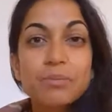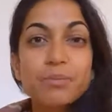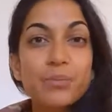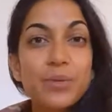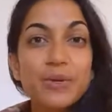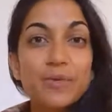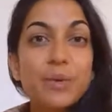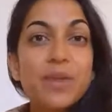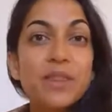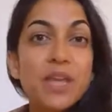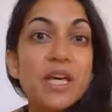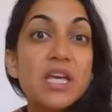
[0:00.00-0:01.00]

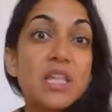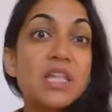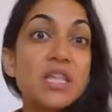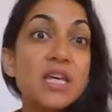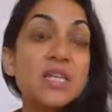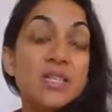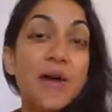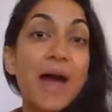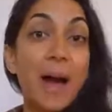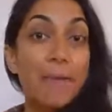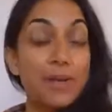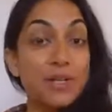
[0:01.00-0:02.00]
We think that things are
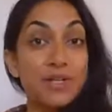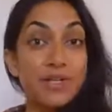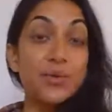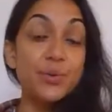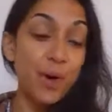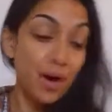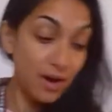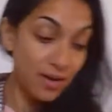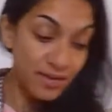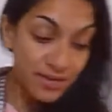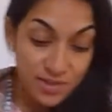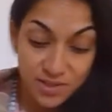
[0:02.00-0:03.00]
happening to
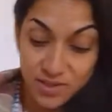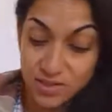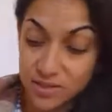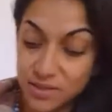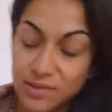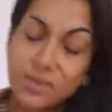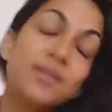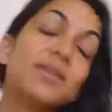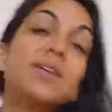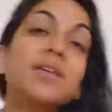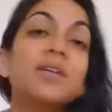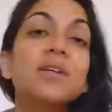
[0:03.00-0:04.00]
us,
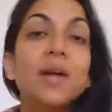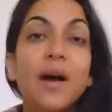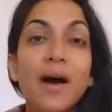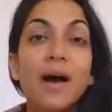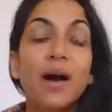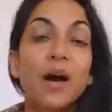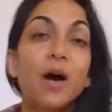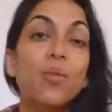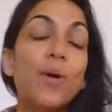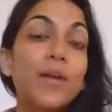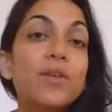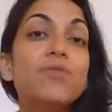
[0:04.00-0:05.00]

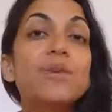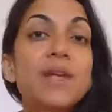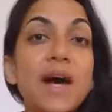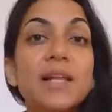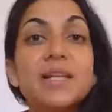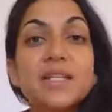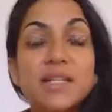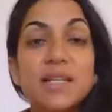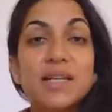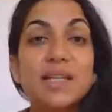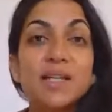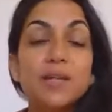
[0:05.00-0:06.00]
when in
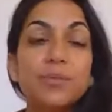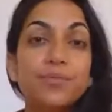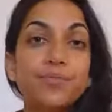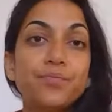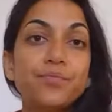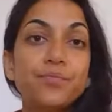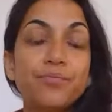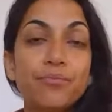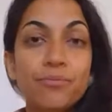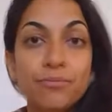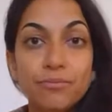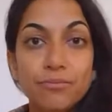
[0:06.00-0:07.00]
reality,
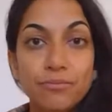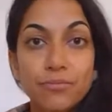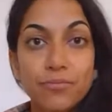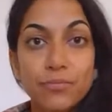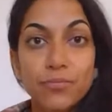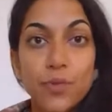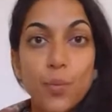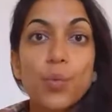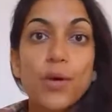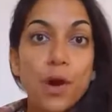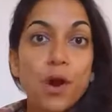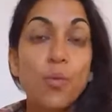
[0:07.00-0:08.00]

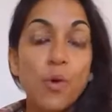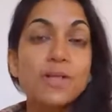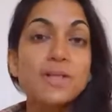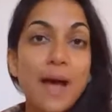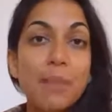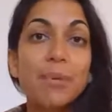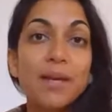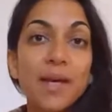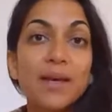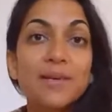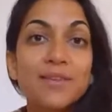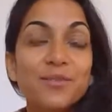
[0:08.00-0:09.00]
we are what's
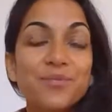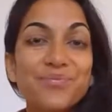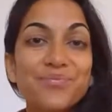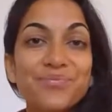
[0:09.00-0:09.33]
happening.